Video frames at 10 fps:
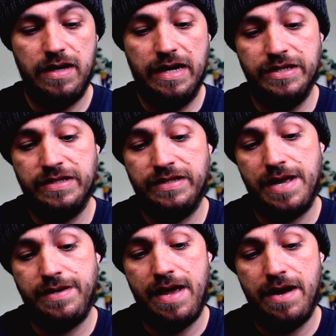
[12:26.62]
I just
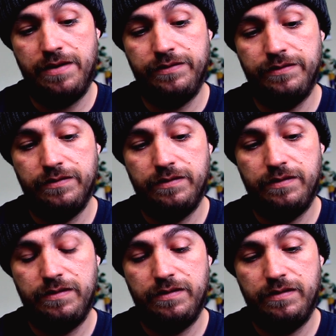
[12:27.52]
sat down
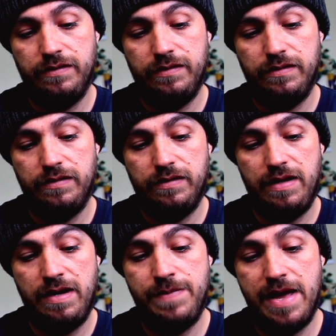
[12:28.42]

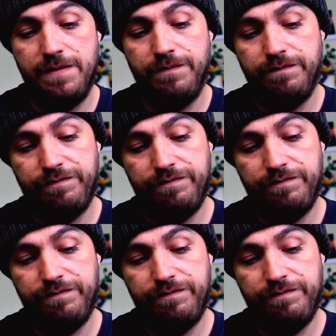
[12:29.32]
and pet him.